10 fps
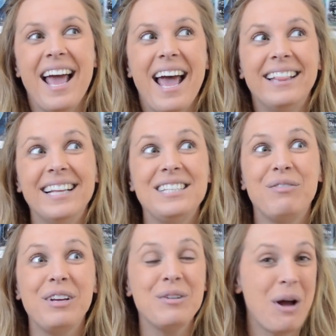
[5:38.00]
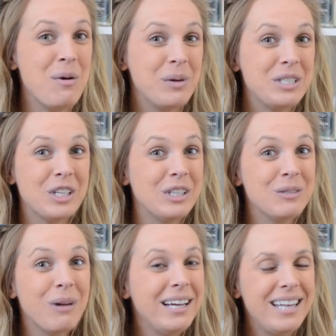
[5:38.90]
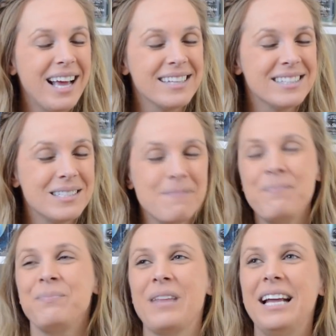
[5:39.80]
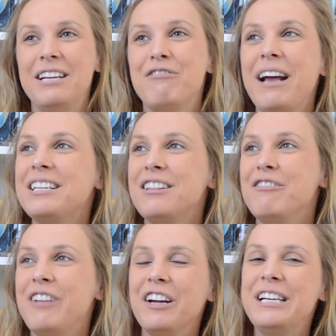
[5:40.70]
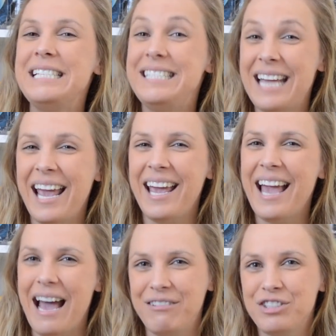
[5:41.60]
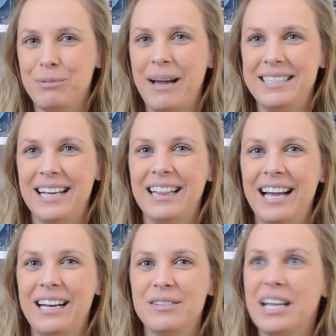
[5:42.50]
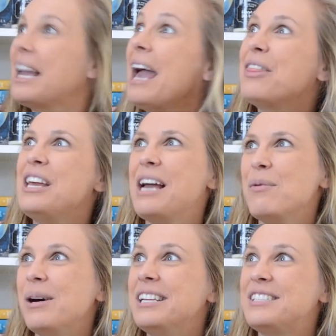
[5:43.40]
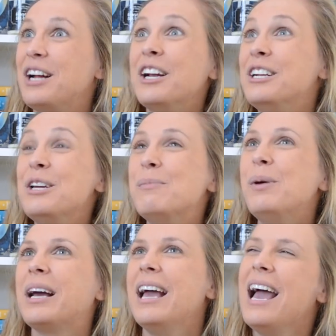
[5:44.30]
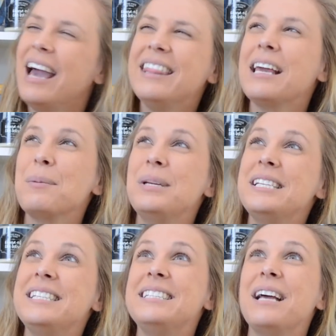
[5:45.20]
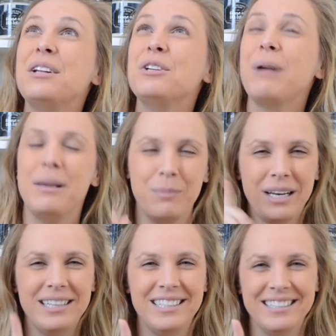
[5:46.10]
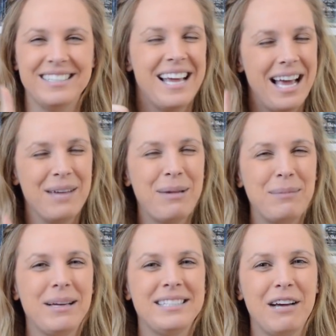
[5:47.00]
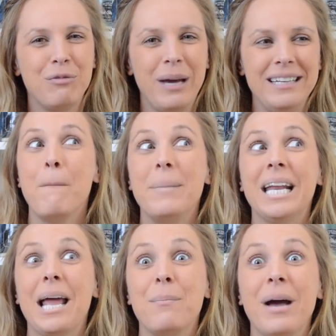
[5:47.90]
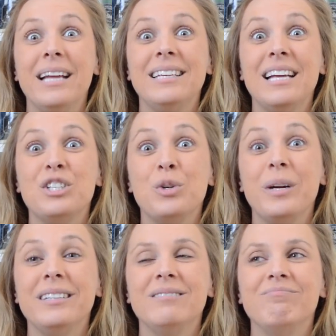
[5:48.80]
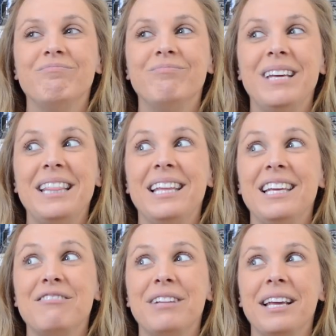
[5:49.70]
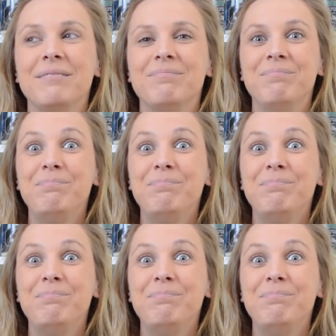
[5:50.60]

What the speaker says: and let's figure out what you're going to write next. And in fact, the very day after my deadline, I was like, I think I want to start a new book. I think I'm going to sit down and write, but I didn't. I made myself wait, but I might get to it in the evening.